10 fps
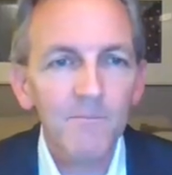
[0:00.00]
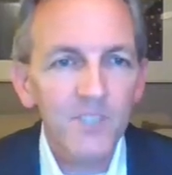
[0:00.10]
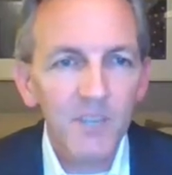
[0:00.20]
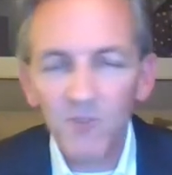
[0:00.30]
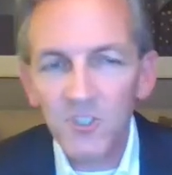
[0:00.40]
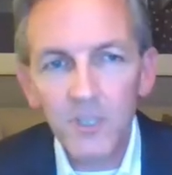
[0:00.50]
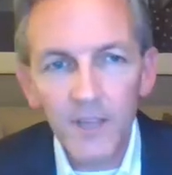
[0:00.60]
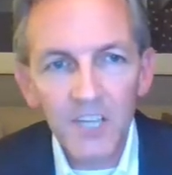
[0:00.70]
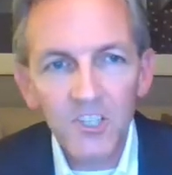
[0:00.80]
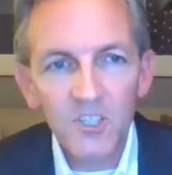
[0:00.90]
different
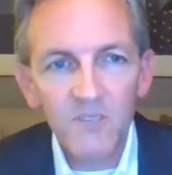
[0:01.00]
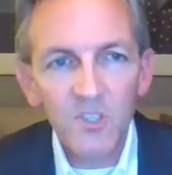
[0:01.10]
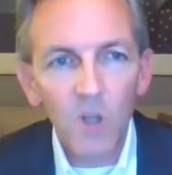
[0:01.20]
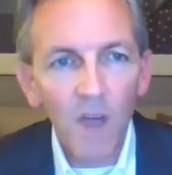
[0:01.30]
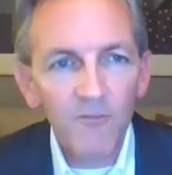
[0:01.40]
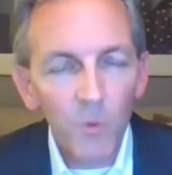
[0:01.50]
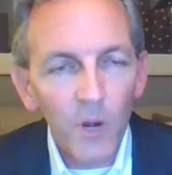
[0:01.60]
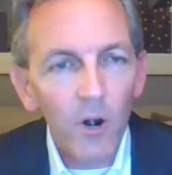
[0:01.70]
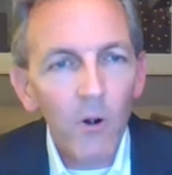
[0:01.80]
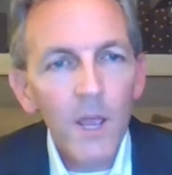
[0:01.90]
selections of
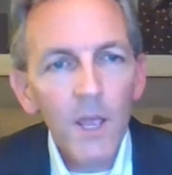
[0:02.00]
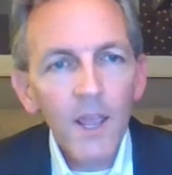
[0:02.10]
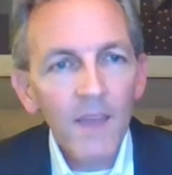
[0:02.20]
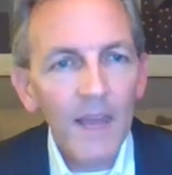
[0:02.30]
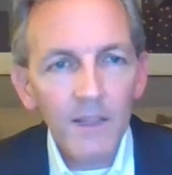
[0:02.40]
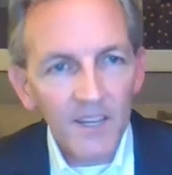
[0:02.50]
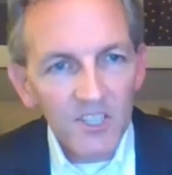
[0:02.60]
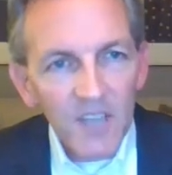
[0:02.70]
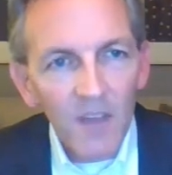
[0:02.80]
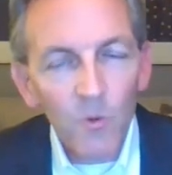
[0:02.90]
software, and that led
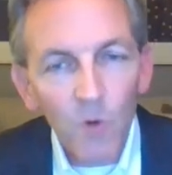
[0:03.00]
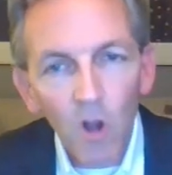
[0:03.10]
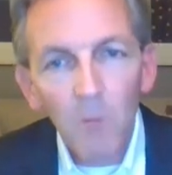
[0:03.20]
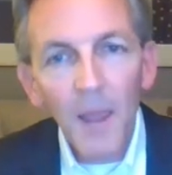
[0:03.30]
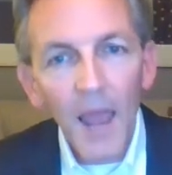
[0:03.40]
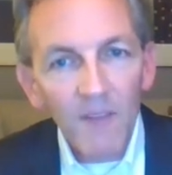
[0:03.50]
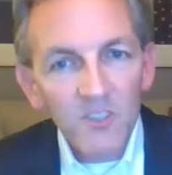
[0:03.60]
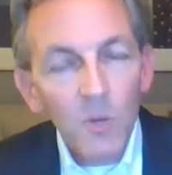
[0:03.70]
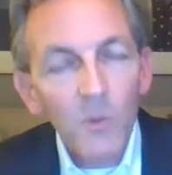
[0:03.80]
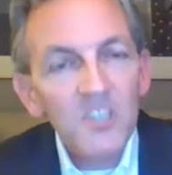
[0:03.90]
us down the wrong path.
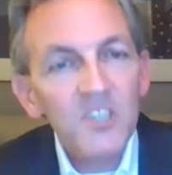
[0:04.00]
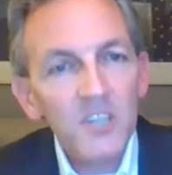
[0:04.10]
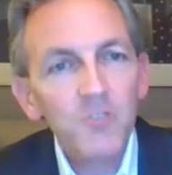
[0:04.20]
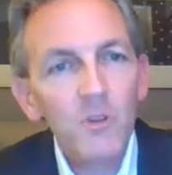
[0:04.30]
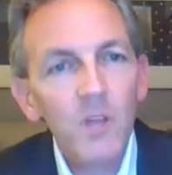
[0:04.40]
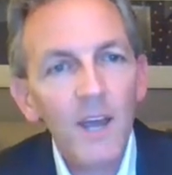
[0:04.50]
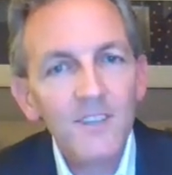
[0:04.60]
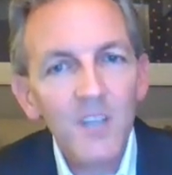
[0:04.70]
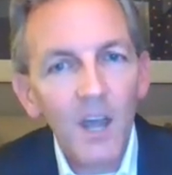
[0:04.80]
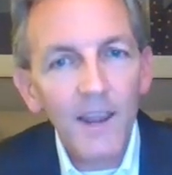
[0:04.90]
So we
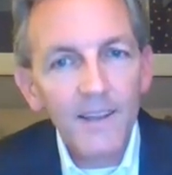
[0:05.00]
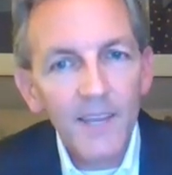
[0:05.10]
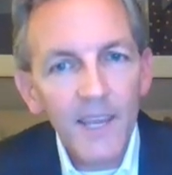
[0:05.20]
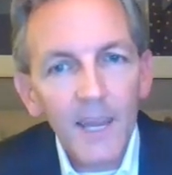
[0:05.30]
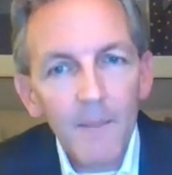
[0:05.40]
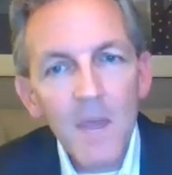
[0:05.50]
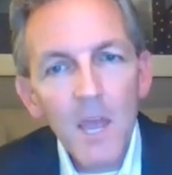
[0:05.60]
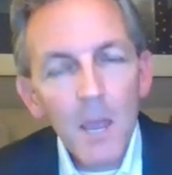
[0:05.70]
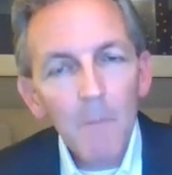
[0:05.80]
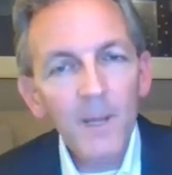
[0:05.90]
centralized IT.
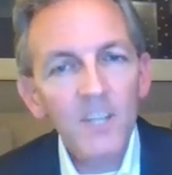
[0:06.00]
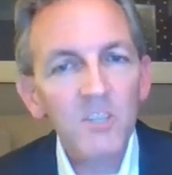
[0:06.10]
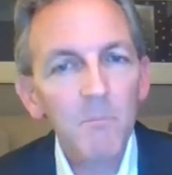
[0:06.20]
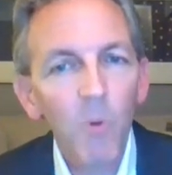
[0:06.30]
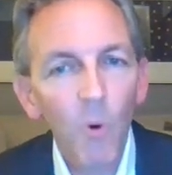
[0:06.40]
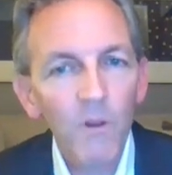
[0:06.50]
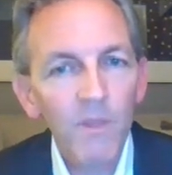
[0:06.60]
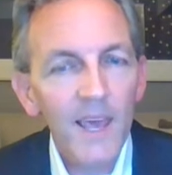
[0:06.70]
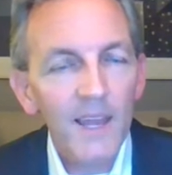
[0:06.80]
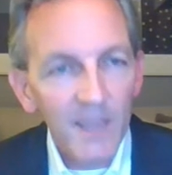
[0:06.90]
But it's
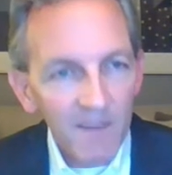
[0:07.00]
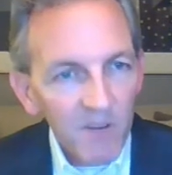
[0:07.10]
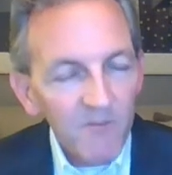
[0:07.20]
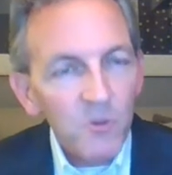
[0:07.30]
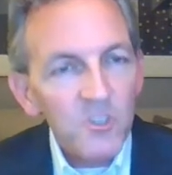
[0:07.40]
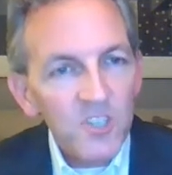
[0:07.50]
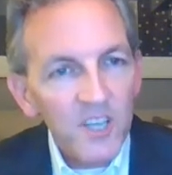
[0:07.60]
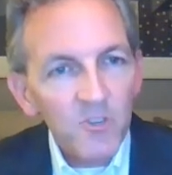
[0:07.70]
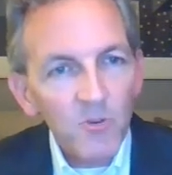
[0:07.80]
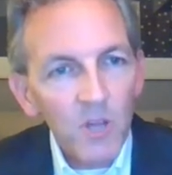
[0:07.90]
important that even if you
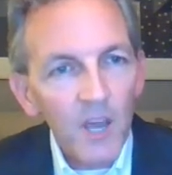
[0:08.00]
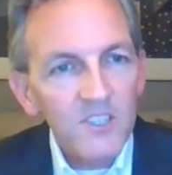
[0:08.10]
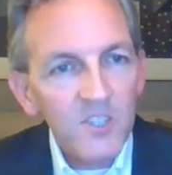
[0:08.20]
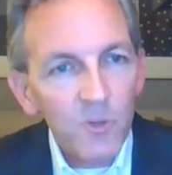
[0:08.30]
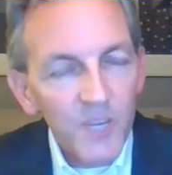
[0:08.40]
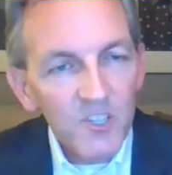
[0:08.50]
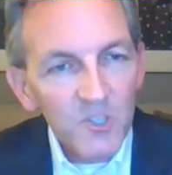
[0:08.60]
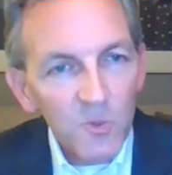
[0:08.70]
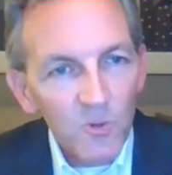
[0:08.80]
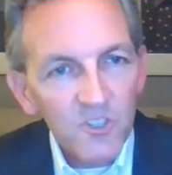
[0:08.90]
centralize the
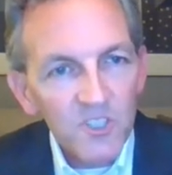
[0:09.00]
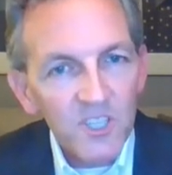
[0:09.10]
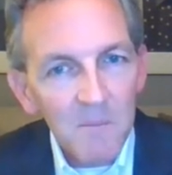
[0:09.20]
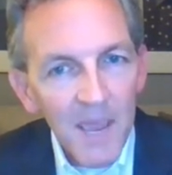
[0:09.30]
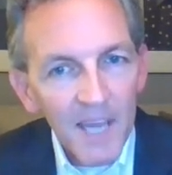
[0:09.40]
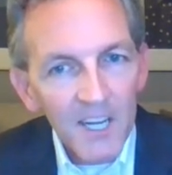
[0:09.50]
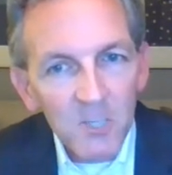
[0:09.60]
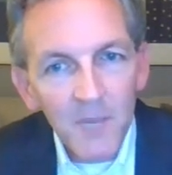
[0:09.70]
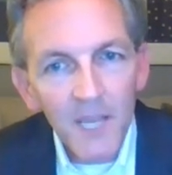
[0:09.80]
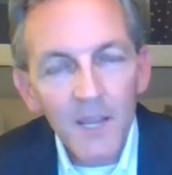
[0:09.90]
resources and the
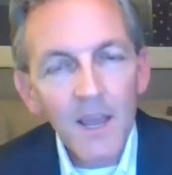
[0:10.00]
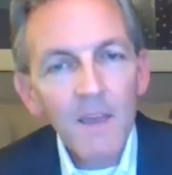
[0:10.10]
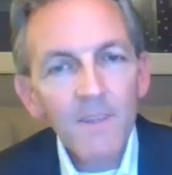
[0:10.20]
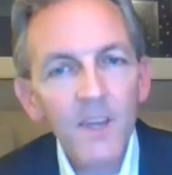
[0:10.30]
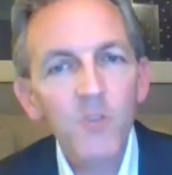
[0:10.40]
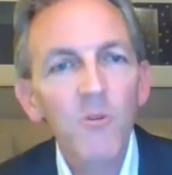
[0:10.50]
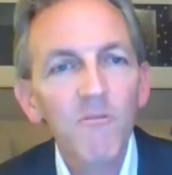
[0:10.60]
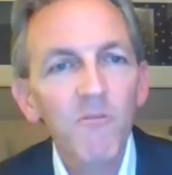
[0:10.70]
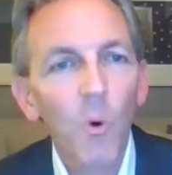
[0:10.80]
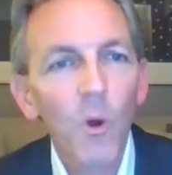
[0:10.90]
management, that you
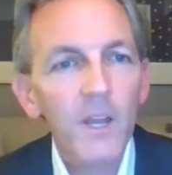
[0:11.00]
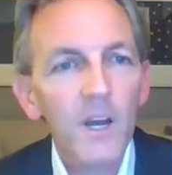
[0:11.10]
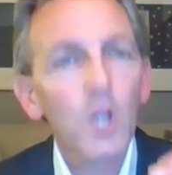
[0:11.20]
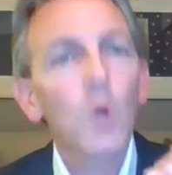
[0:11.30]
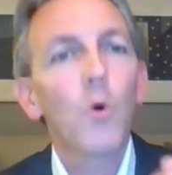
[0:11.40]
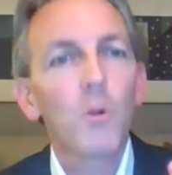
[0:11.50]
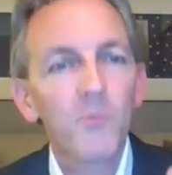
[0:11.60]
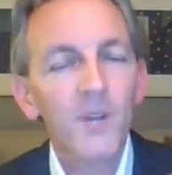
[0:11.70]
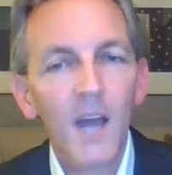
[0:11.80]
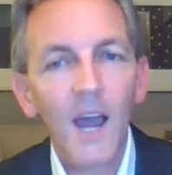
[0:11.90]
avoid a
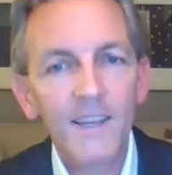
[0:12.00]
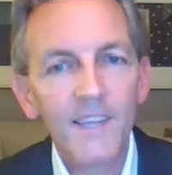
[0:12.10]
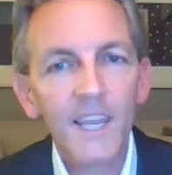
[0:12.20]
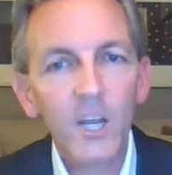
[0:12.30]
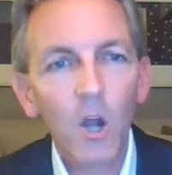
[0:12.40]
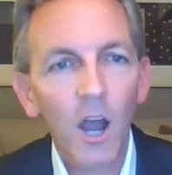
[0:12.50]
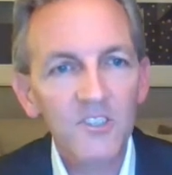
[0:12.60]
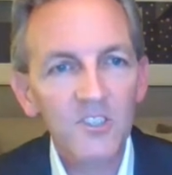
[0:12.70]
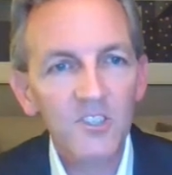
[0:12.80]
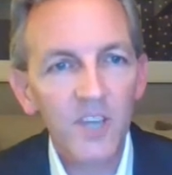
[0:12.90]
corporate IT
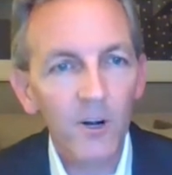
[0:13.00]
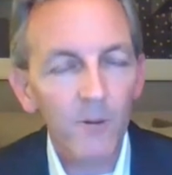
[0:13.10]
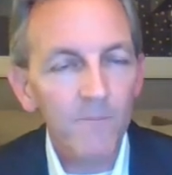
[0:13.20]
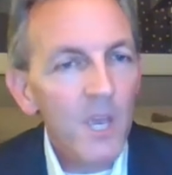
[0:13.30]
cost center.